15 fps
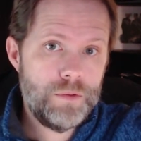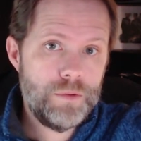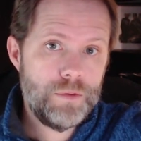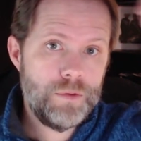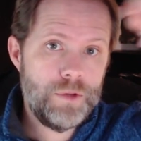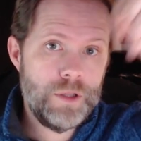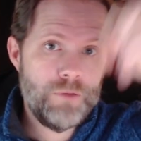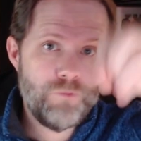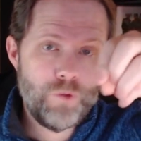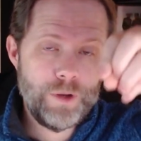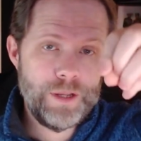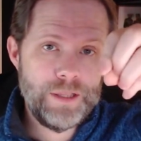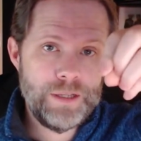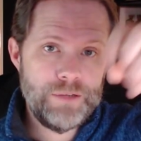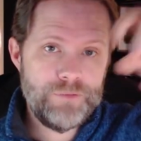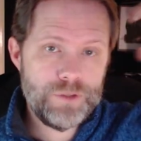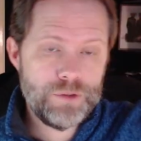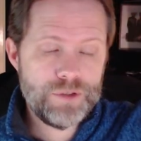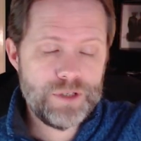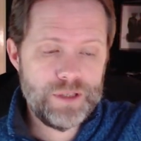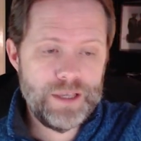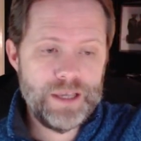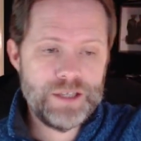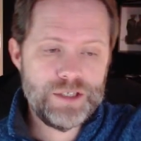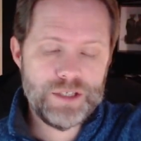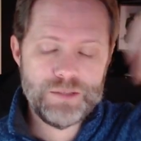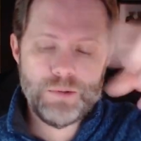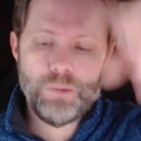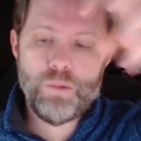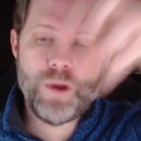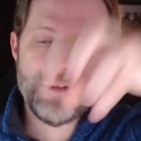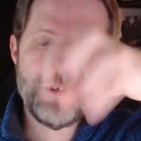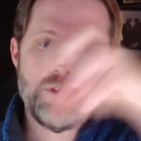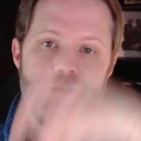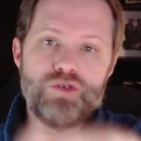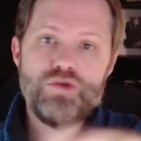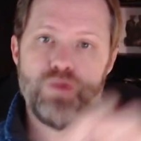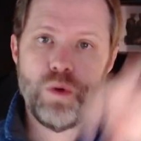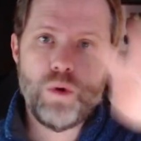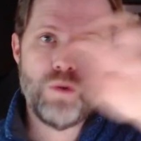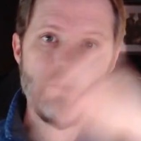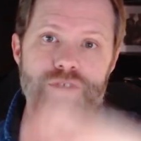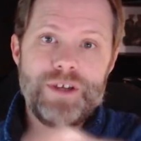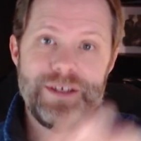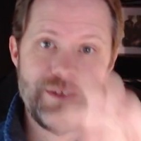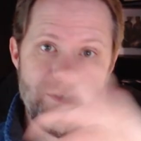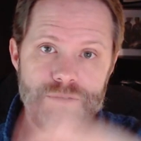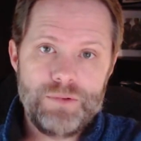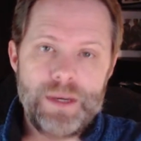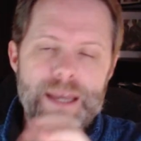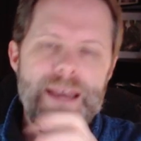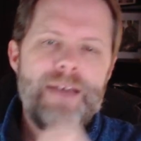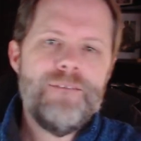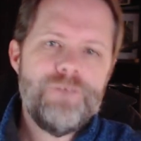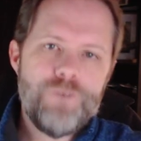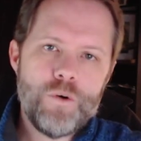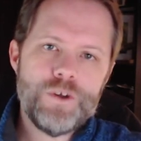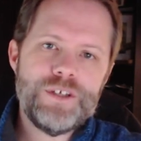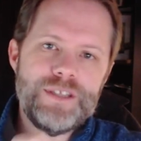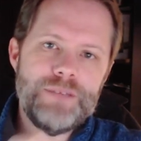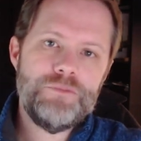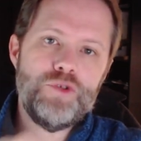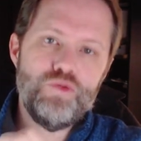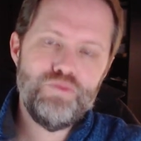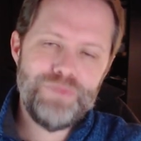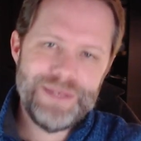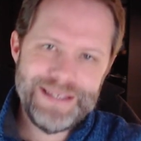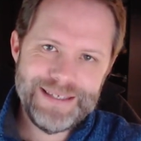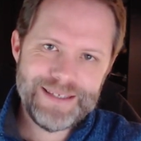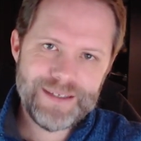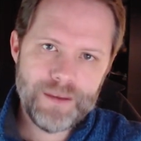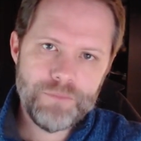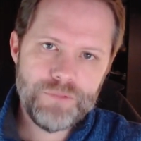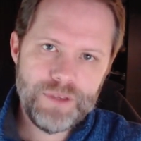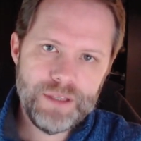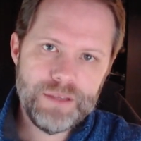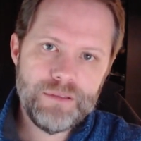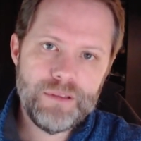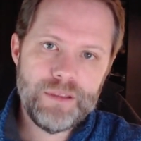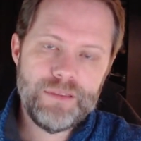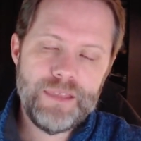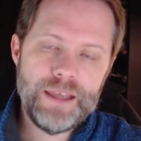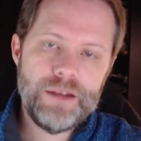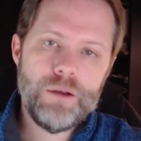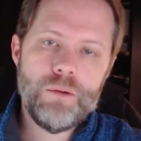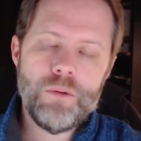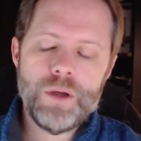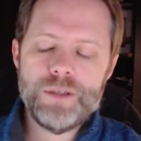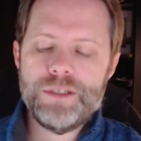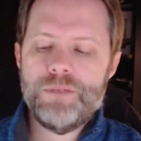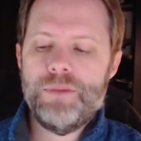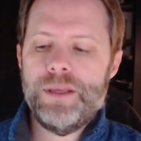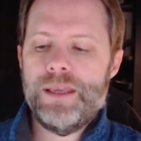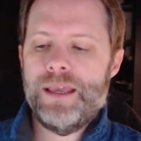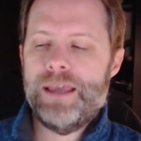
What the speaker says: the avoidant individual. So the anxious one wants control and tries to force them to be something that they don't want to be.